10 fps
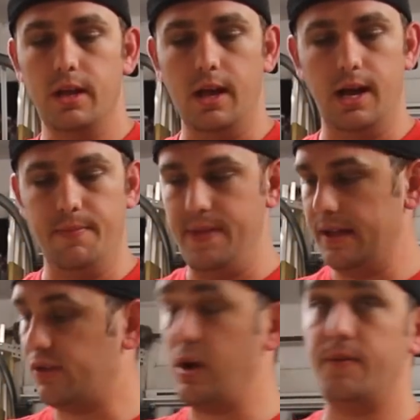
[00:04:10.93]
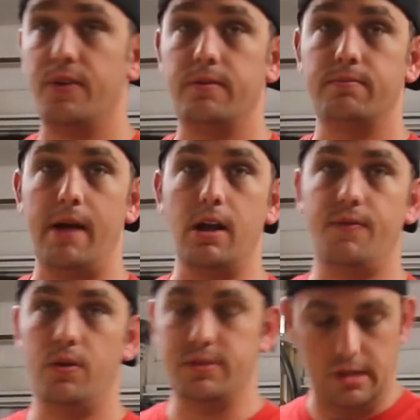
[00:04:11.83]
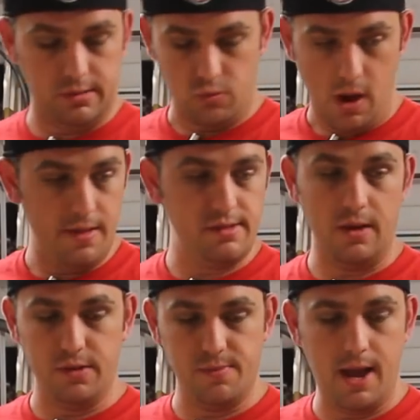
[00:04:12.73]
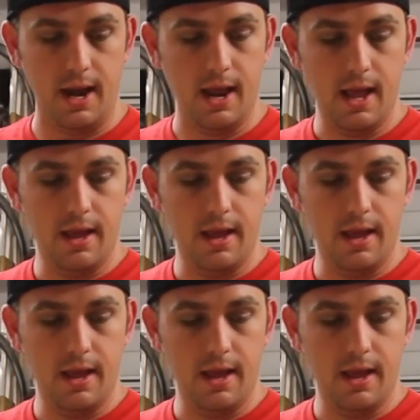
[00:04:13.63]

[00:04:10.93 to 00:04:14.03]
That's great for microphones. That's why this thing was made.